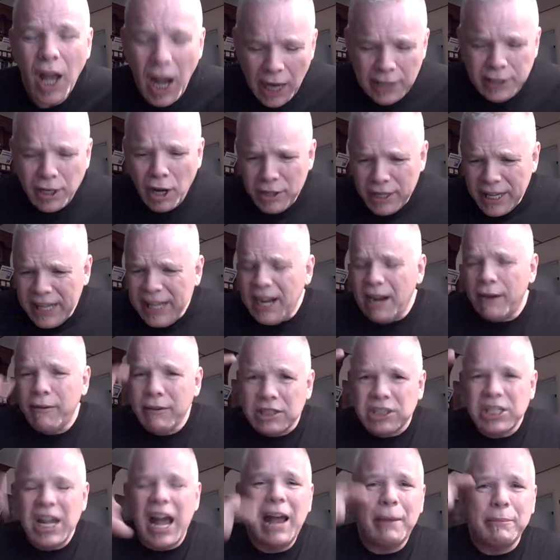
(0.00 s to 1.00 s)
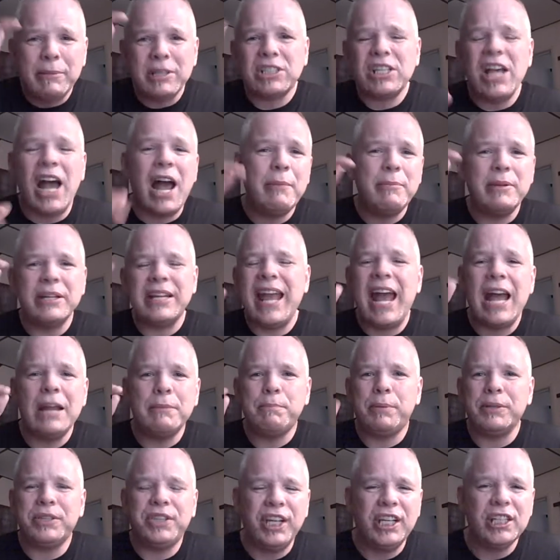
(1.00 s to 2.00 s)
I know you hear it time and time again,
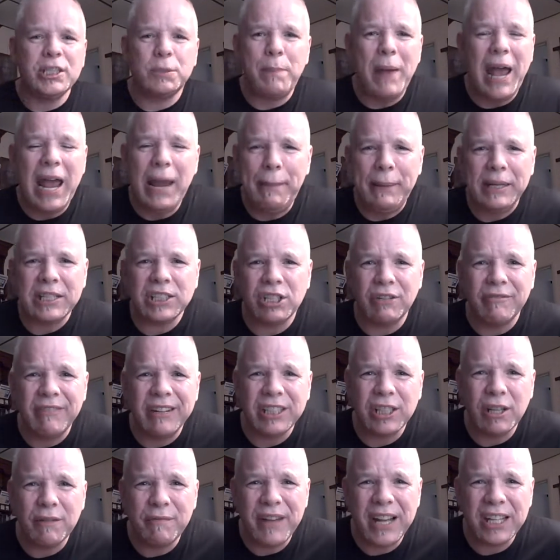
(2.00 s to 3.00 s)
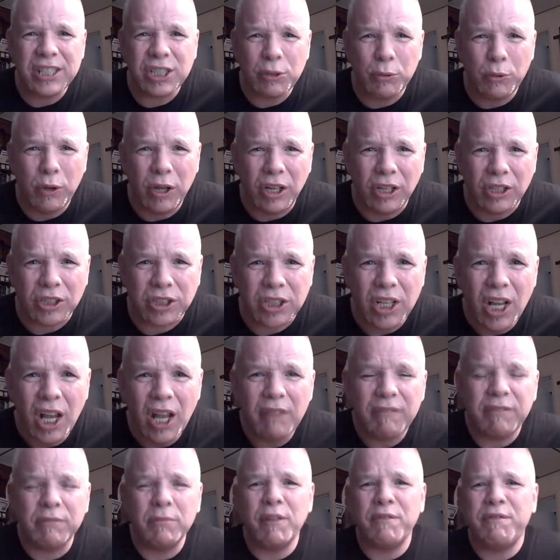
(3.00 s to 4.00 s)
but these babies are individuals
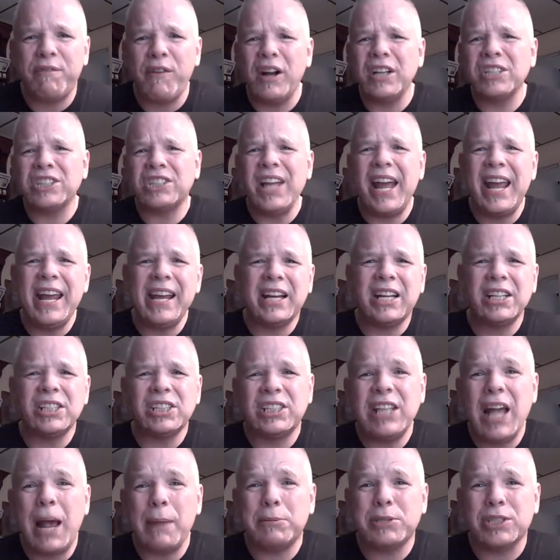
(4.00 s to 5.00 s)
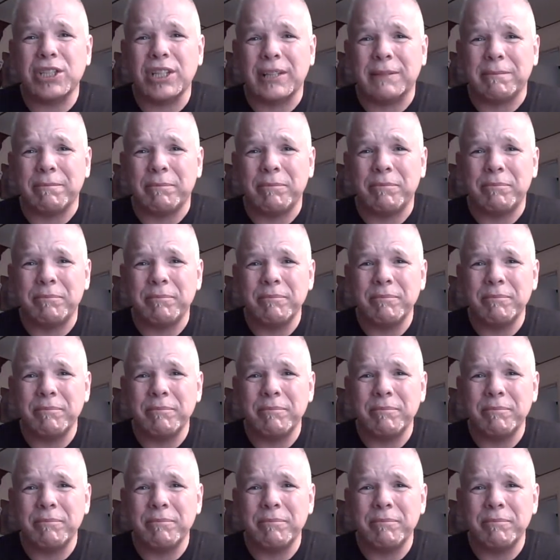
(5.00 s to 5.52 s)
from the first day of conception.